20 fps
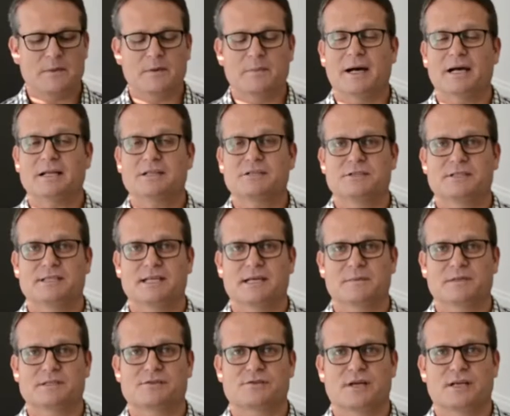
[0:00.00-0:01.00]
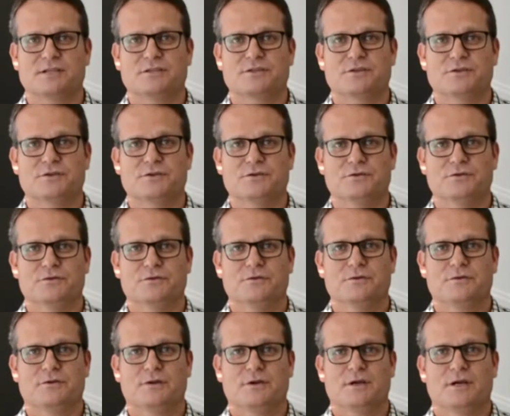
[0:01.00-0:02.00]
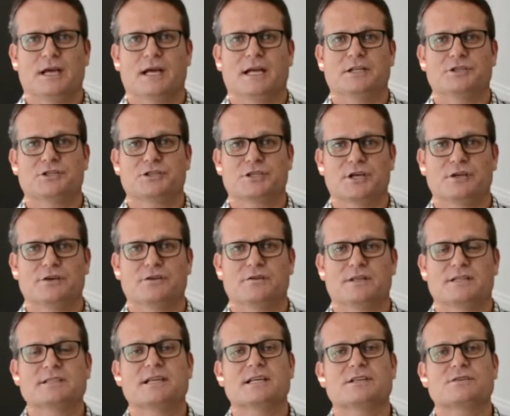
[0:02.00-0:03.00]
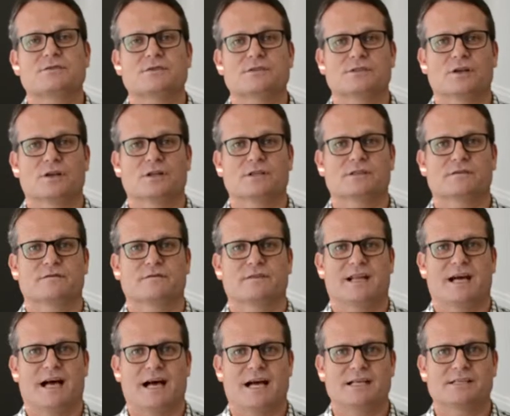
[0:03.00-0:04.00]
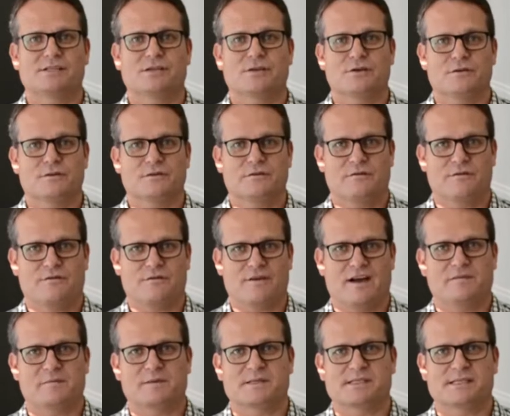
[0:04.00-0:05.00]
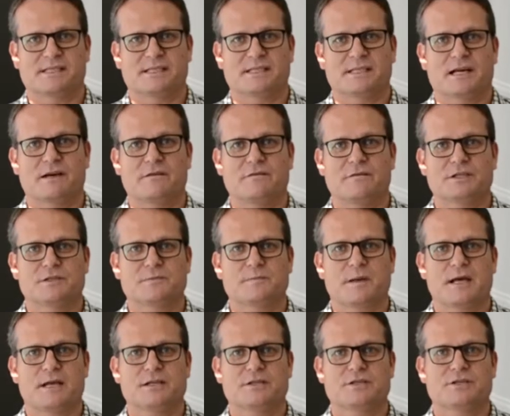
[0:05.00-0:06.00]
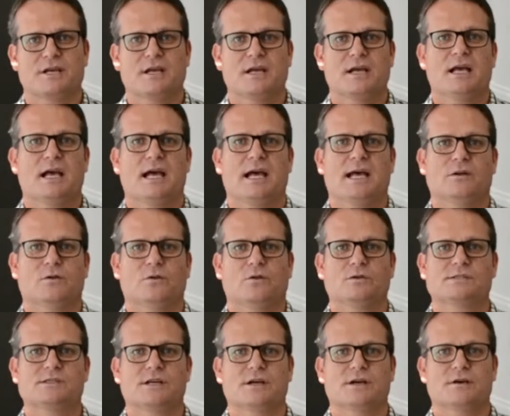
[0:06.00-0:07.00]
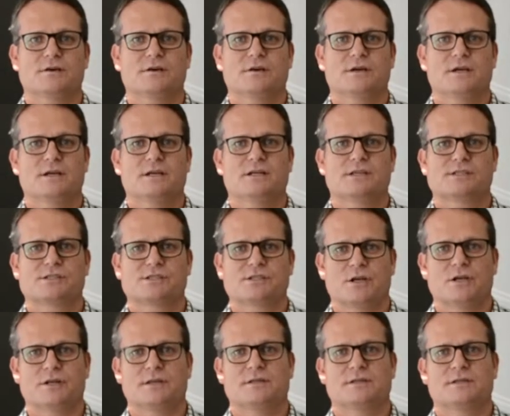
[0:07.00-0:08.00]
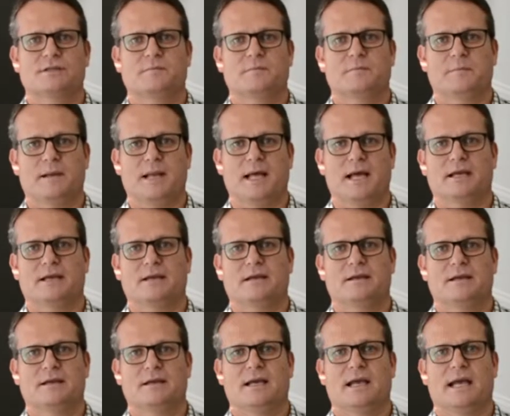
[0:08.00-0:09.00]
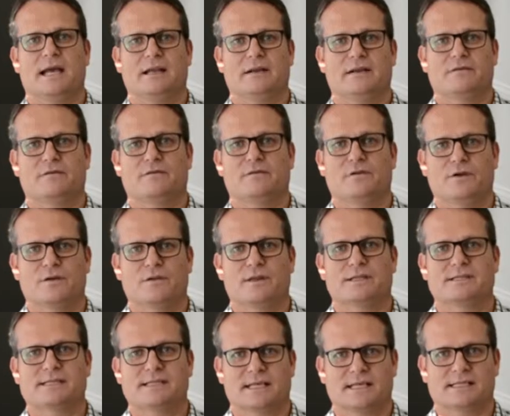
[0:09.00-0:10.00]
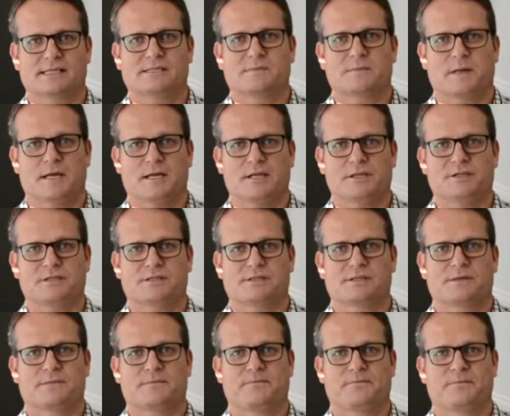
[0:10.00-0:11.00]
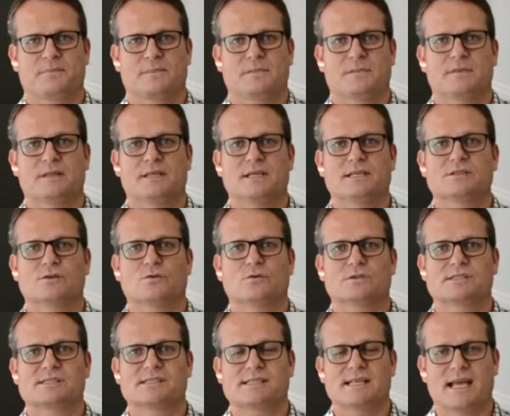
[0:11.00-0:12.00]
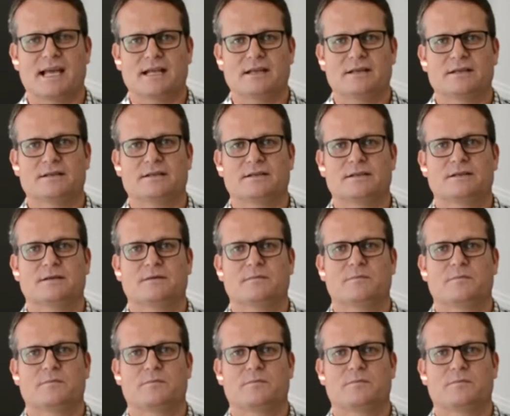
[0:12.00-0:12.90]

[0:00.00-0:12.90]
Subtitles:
I'm about to demonstrate to you and show you the test results of an ISO 5% coverage page and also solid, blank, and further text pages. These are all standard